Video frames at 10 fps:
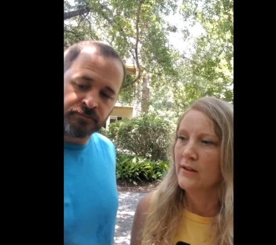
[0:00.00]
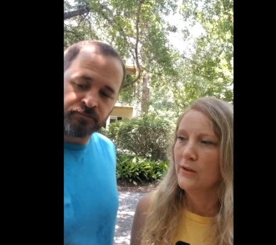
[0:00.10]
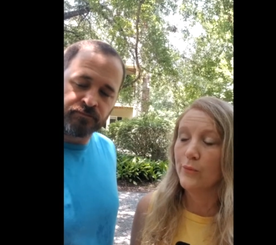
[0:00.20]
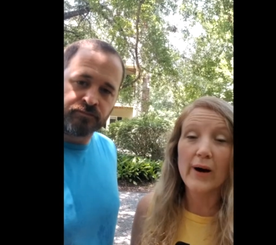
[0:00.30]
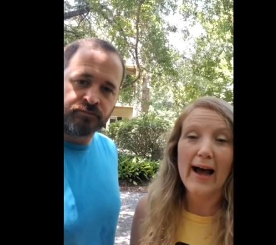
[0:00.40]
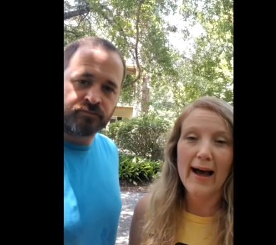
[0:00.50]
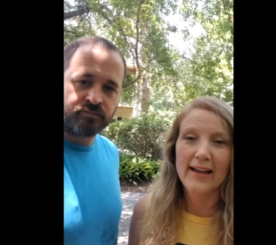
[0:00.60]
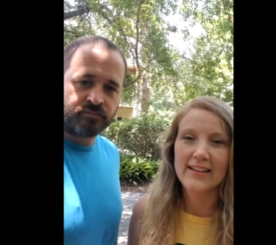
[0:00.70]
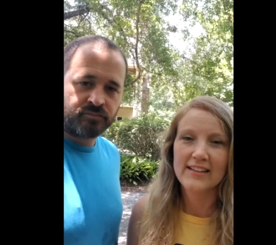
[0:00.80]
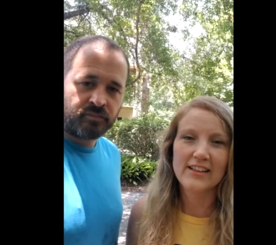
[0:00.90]
Speaker 1: why
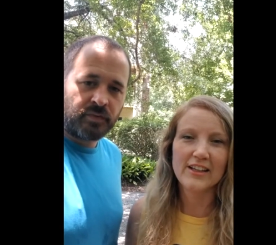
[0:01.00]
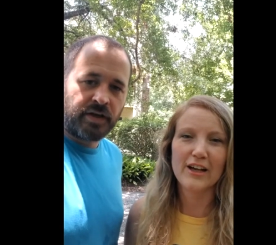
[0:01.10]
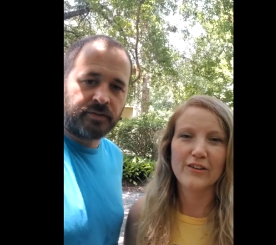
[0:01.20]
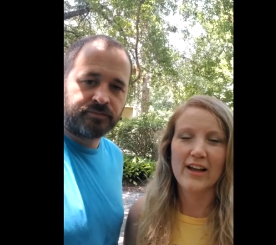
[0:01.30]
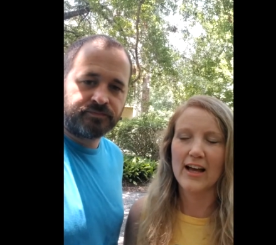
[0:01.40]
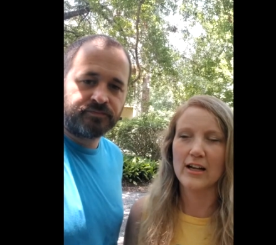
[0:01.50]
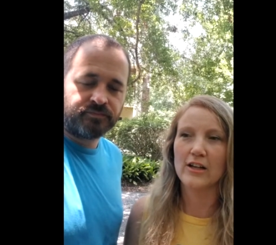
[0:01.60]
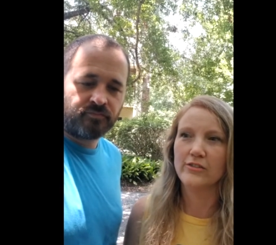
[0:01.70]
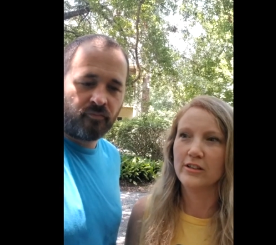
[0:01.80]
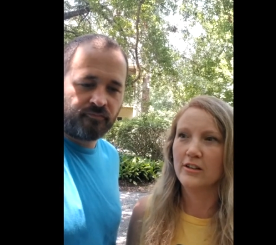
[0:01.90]
you know, yeah. out
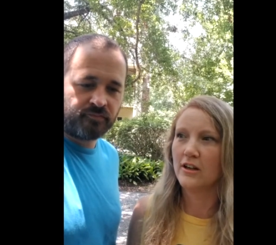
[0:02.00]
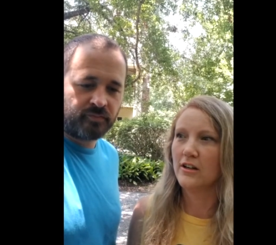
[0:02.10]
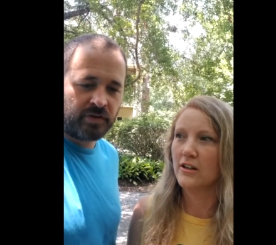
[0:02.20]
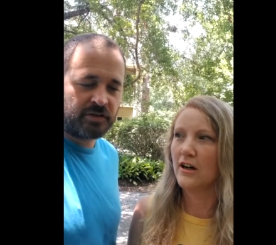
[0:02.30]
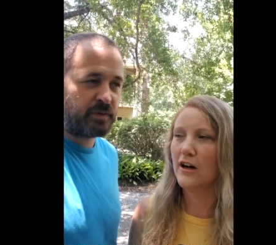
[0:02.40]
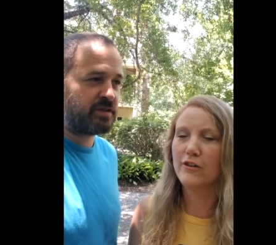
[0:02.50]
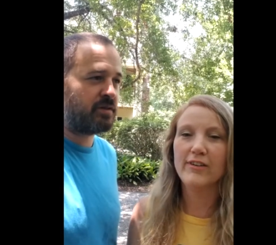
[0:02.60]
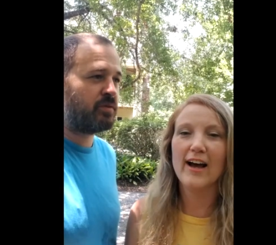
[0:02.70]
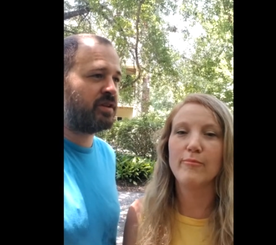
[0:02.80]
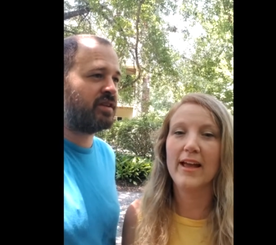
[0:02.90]
of especially all
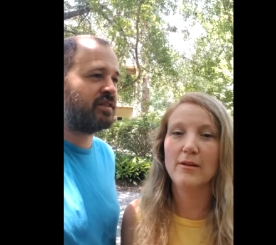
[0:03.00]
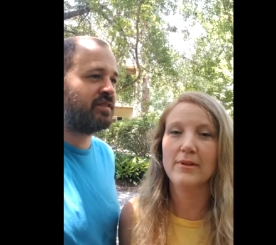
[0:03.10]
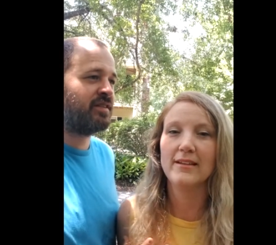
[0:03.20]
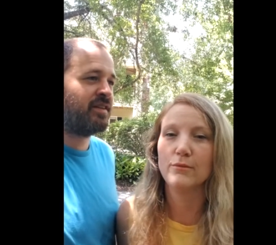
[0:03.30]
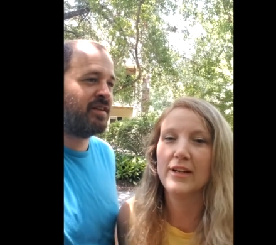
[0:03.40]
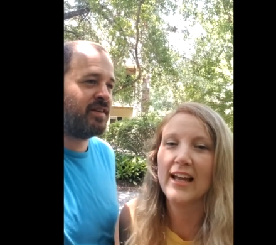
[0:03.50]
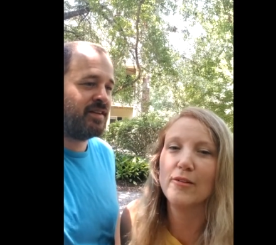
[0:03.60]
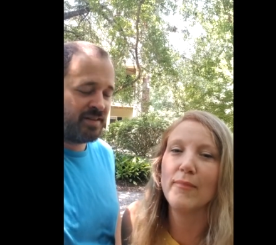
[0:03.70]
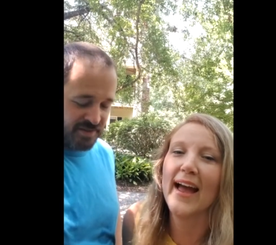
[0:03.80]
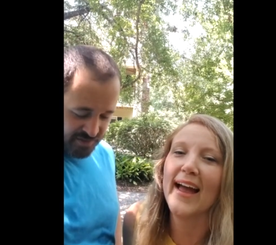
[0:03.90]
five the, babies we had
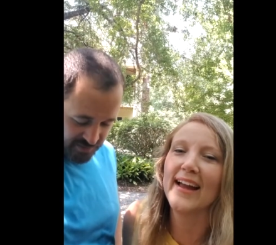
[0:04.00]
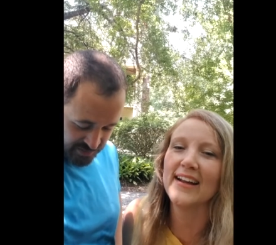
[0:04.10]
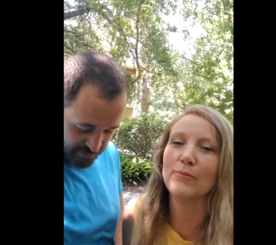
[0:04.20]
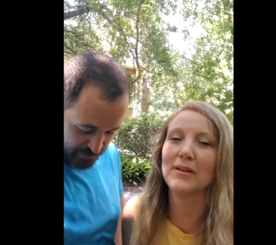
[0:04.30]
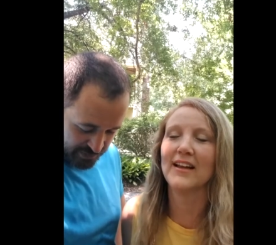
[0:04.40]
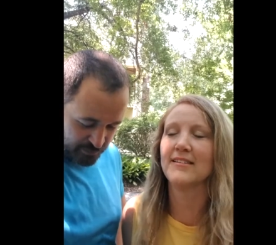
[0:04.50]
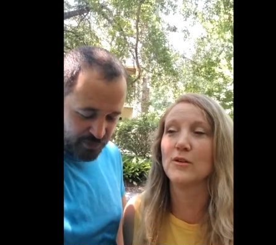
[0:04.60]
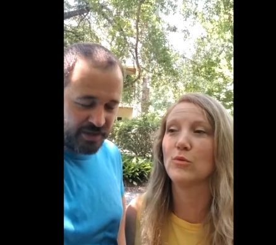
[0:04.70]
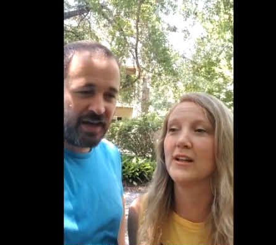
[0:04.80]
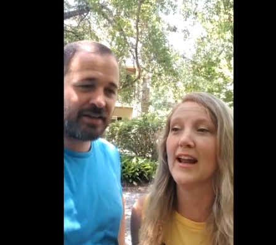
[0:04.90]
made. Especially
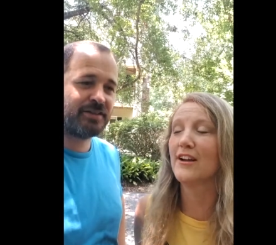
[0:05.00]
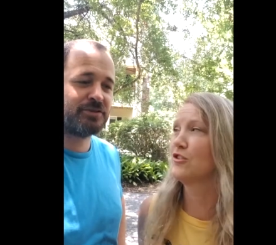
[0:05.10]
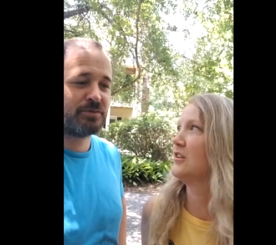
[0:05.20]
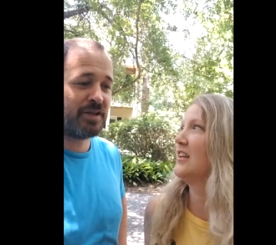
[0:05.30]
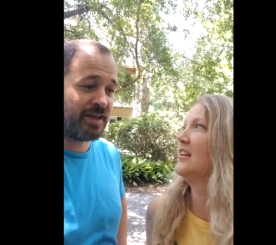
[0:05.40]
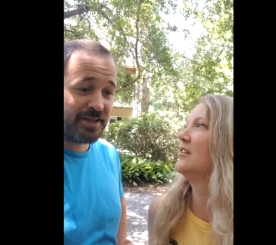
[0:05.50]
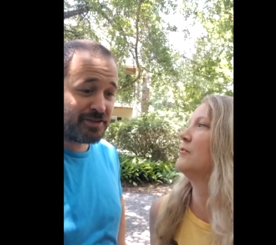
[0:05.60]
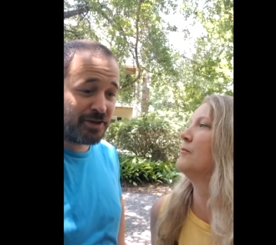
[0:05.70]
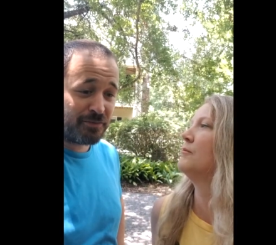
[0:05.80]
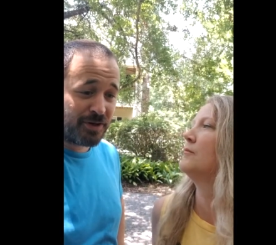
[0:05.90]
when the, the doctors naturally. were like,
Speaker 2: "It's
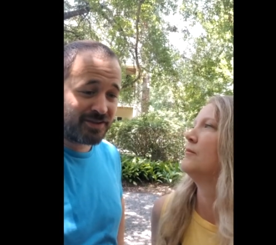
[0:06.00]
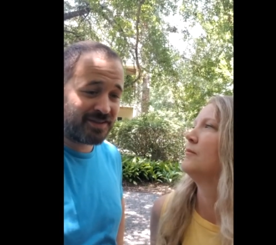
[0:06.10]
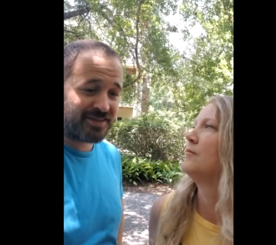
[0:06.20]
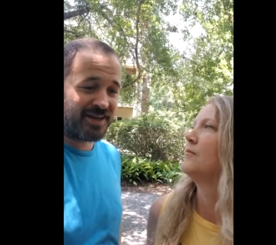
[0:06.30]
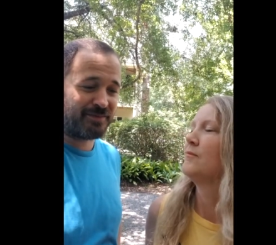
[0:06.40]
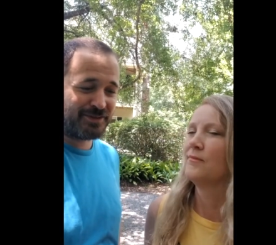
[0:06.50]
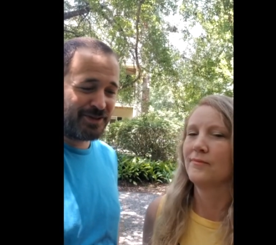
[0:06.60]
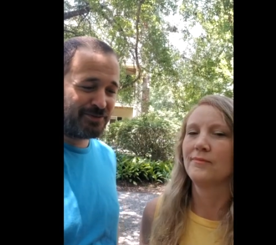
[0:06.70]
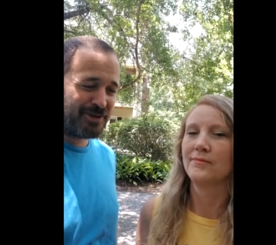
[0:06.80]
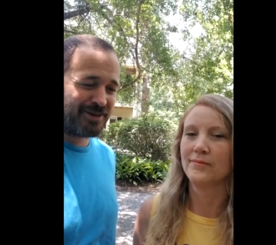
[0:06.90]
going to work this time. It's
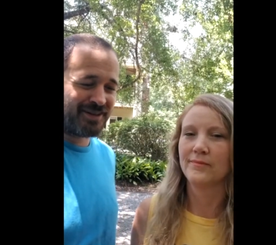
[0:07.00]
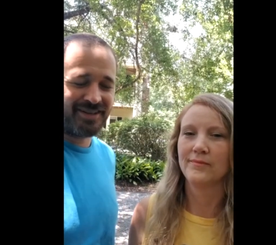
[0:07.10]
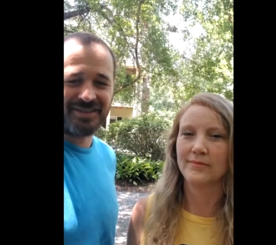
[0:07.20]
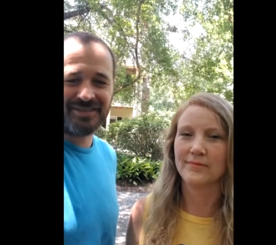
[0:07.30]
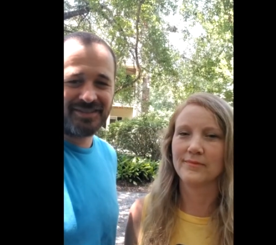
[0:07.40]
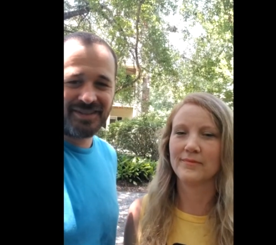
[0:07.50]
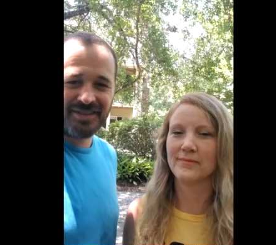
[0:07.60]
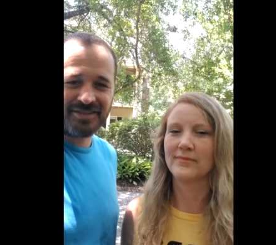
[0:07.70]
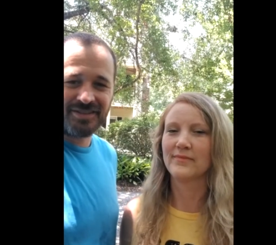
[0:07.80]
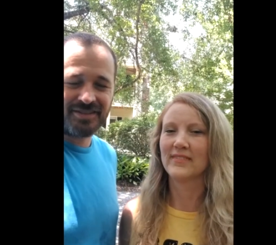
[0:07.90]
going to work," and
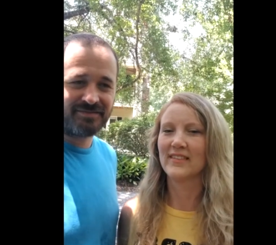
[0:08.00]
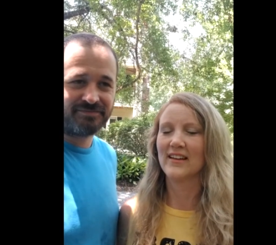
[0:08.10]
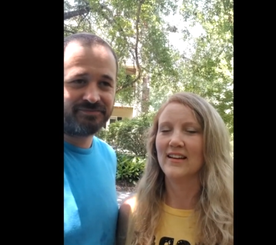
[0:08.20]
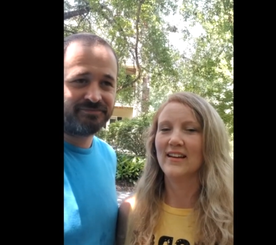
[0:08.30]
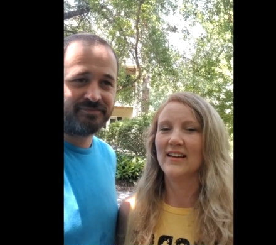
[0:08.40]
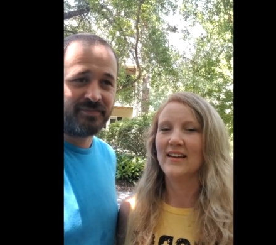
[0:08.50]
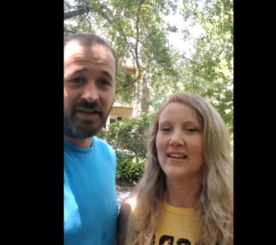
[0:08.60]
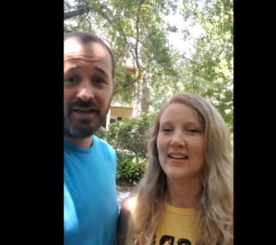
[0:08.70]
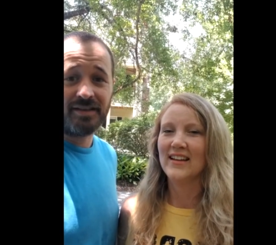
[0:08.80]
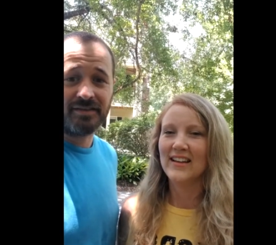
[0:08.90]
mm-hmm. it's just
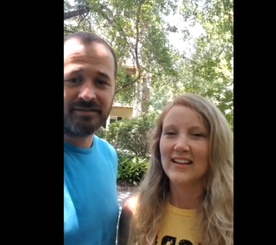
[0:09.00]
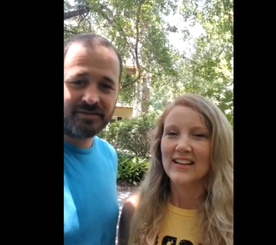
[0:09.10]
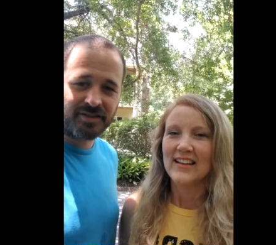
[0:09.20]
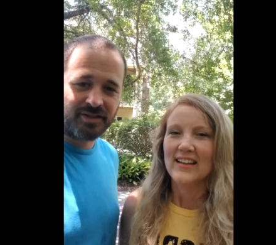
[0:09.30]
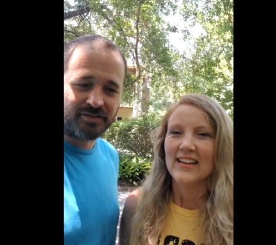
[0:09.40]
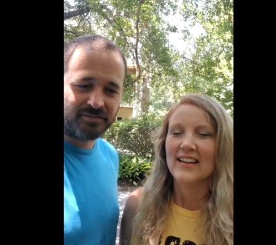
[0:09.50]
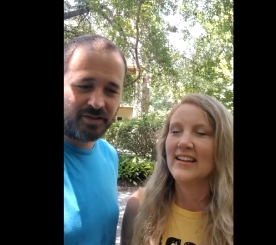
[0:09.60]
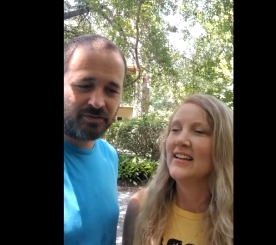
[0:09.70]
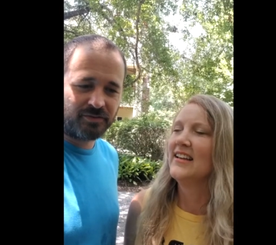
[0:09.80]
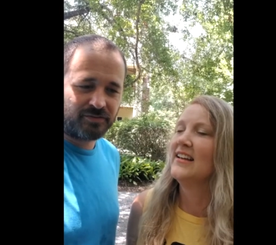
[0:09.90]
it didn't. So
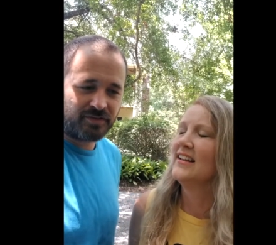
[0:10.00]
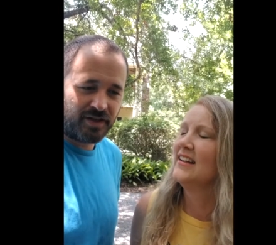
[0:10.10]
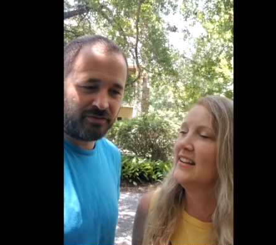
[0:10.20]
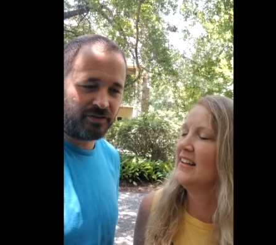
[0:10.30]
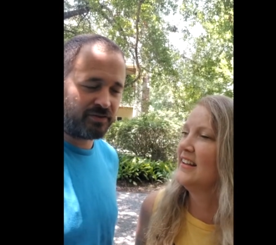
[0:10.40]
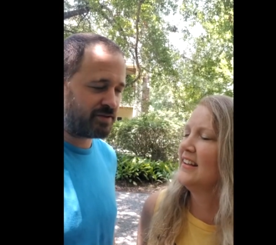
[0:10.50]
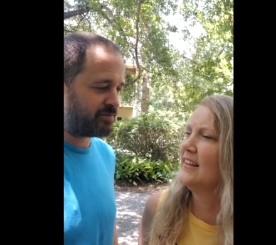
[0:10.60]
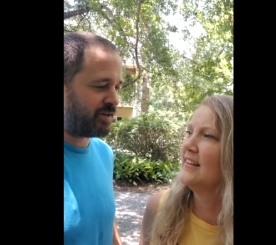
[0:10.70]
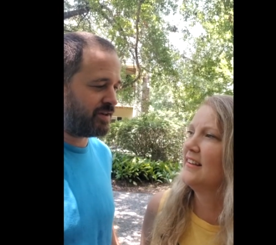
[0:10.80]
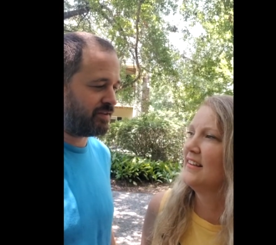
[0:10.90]
it was definitely
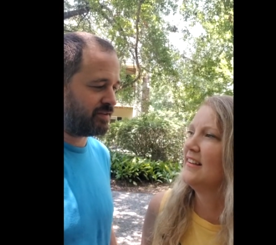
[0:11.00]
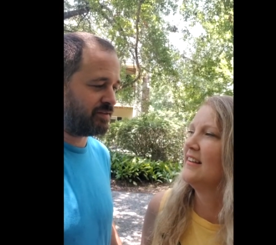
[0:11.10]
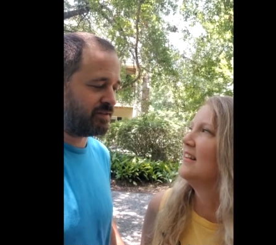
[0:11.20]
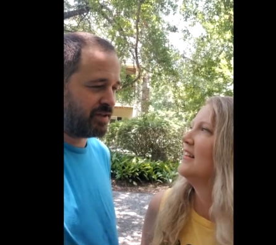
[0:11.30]
frustrating, and